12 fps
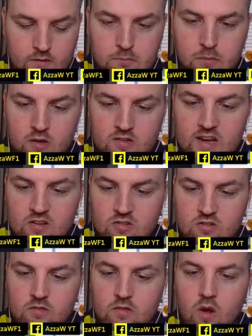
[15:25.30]
Bottas
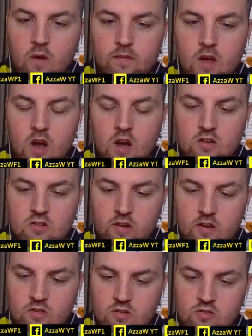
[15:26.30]
on the hard
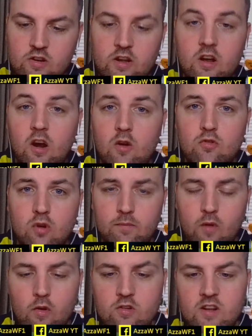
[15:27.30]
tyres is going to close up
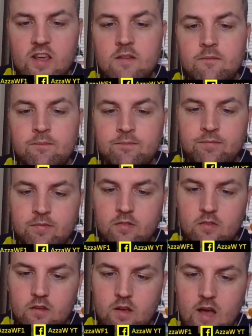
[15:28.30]
nicely.
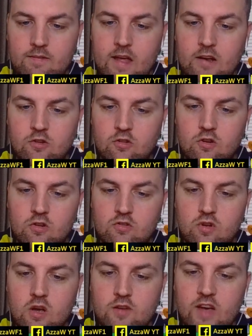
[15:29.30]
And then just
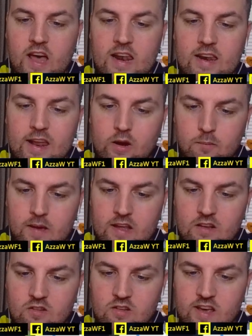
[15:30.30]
conserve a little bit
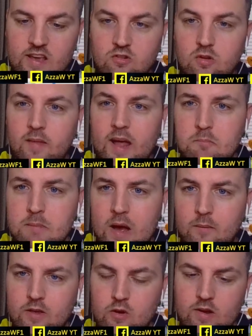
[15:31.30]
to take some of that
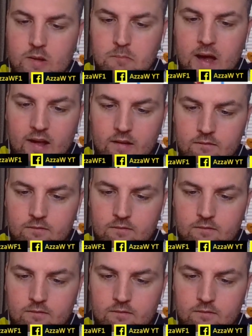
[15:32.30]
power unit back.